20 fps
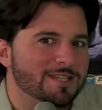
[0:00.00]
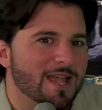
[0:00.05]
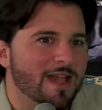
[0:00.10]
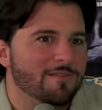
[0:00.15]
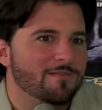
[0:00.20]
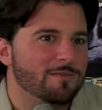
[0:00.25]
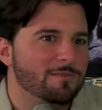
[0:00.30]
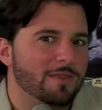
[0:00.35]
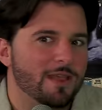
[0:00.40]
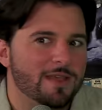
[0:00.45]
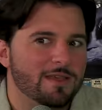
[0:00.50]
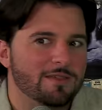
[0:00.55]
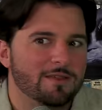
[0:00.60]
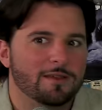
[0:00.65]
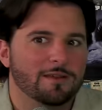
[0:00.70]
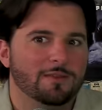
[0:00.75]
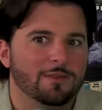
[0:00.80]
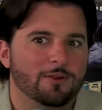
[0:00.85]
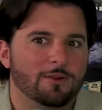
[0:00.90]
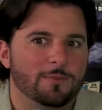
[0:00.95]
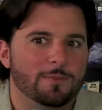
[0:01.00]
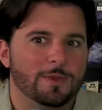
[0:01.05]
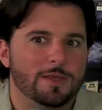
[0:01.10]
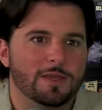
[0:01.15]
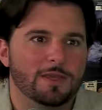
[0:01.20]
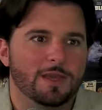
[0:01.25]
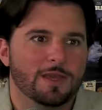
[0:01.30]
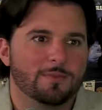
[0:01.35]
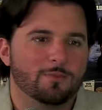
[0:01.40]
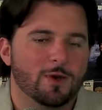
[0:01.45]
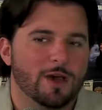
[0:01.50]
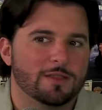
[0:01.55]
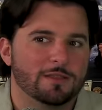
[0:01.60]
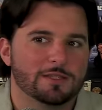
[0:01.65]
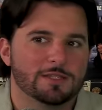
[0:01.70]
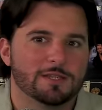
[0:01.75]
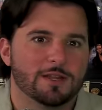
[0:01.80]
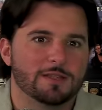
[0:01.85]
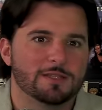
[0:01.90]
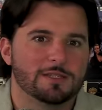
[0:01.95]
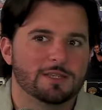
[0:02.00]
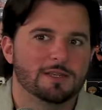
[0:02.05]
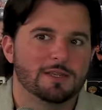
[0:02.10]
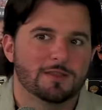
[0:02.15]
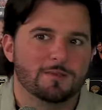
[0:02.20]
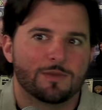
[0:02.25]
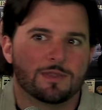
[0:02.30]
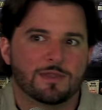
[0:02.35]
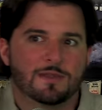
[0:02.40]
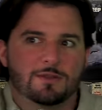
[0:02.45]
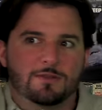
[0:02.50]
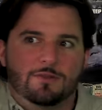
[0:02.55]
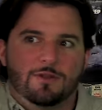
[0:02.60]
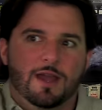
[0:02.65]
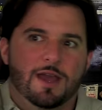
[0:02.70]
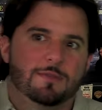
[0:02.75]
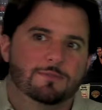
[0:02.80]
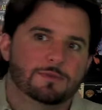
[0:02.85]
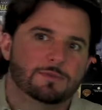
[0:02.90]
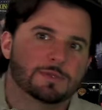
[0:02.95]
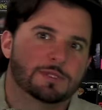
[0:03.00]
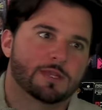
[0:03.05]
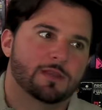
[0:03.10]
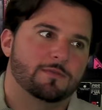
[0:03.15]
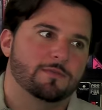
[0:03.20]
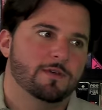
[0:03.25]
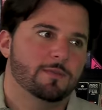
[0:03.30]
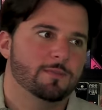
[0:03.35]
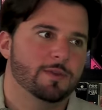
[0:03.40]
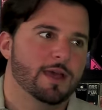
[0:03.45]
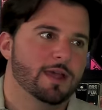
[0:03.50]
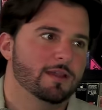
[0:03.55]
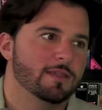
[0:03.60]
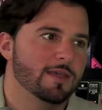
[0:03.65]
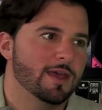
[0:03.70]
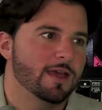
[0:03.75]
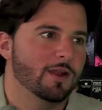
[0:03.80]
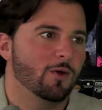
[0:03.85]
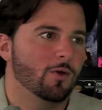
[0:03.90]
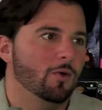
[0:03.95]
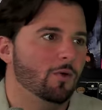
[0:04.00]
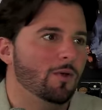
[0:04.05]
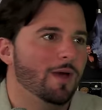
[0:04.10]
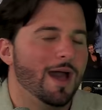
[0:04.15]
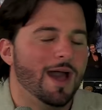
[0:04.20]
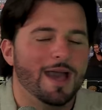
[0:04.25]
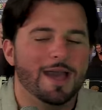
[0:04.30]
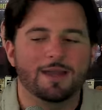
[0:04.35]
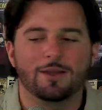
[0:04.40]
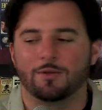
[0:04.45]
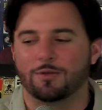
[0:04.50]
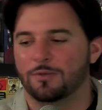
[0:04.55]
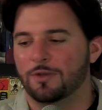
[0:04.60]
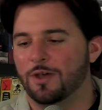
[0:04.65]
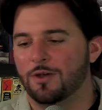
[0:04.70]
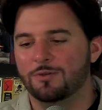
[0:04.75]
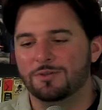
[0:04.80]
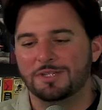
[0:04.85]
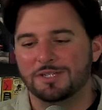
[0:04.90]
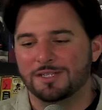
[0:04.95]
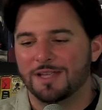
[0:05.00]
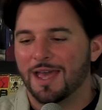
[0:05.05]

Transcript: Just have him lay there a little bit, and while the sun's hitting him, and then grabs himself up out of that hole. I don't know.